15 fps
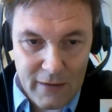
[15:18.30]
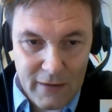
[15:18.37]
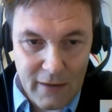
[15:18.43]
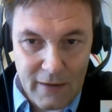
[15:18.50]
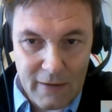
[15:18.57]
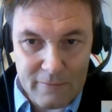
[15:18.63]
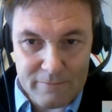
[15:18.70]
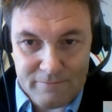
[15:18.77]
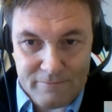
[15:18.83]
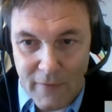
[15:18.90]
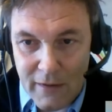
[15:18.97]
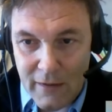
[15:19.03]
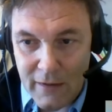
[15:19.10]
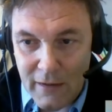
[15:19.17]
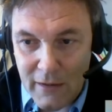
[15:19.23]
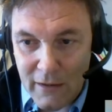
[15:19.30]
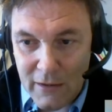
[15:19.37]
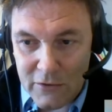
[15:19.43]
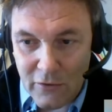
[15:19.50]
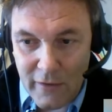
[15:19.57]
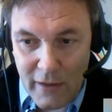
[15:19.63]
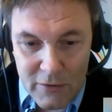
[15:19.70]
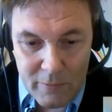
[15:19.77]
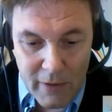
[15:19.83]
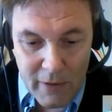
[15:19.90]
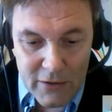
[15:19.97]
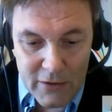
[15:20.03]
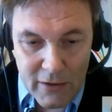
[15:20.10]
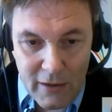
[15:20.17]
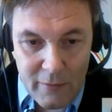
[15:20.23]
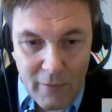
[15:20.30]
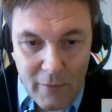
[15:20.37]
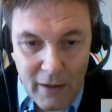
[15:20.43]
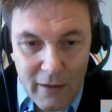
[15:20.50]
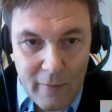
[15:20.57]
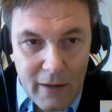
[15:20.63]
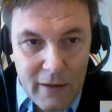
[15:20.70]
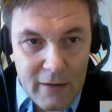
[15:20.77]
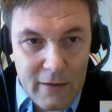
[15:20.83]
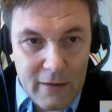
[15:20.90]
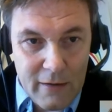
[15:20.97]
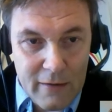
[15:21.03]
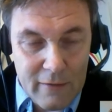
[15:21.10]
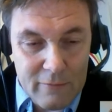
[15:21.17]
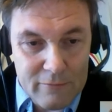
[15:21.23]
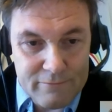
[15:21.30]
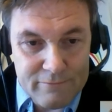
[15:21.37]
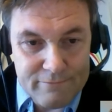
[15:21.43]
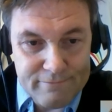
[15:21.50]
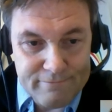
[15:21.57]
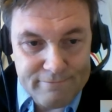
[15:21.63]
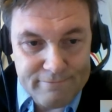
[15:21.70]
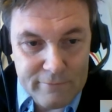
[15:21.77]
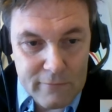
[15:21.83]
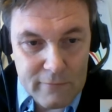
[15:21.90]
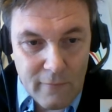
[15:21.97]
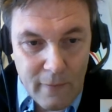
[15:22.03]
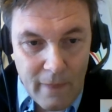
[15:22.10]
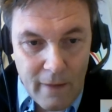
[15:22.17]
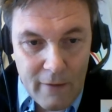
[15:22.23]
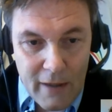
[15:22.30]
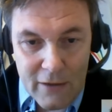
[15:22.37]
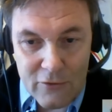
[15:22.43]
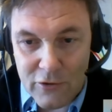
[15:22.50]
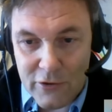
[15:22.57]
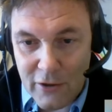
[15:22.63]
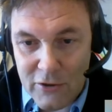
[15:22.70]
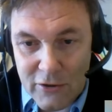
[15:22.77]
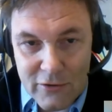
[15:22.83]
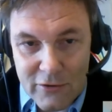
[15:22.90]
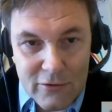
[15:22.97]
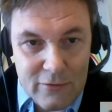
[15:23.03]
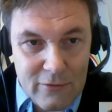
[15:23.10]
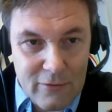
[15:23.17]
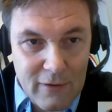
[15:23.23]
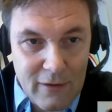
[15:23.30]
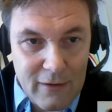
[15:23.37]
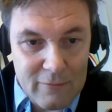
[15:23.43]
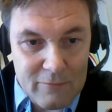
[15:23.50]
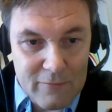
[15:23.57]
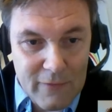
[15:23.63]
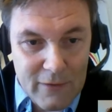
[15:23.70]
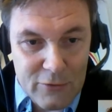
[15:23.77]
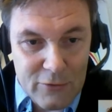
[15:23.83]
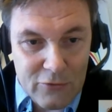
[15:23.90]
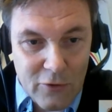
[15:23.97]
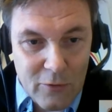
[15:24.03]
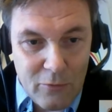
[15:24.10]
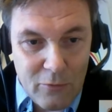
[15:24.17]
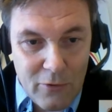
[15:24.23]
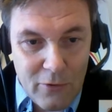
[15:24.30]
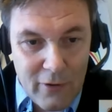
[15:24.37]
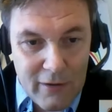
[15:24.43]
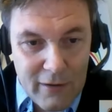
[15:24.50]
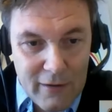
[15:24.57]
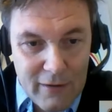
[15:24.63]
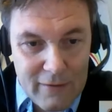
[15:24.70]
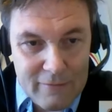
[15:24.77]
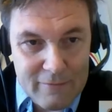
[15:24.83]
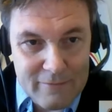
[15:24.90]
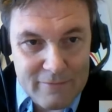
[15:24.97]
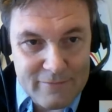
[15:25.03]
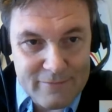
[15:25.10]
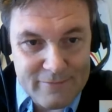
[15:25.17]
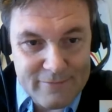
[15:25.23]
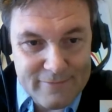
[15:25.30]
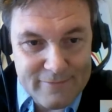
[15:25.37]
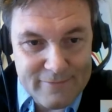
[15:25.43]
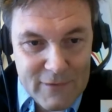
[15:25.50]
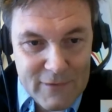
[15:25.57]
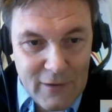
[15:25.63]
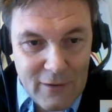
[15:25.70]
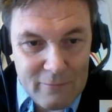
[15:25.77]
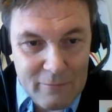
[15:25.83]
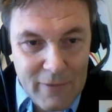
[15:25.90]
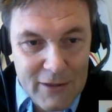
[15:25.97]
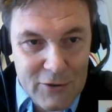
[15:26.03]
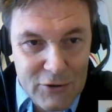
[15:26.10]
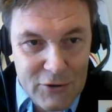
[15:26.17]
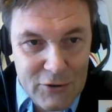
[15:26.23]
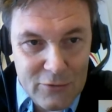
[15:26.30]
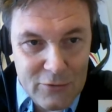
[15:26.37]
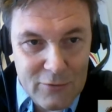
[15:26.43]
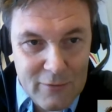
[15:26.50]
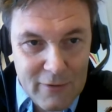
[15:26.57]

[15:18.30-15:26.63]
So that's basically my introduction to group work. Back to you,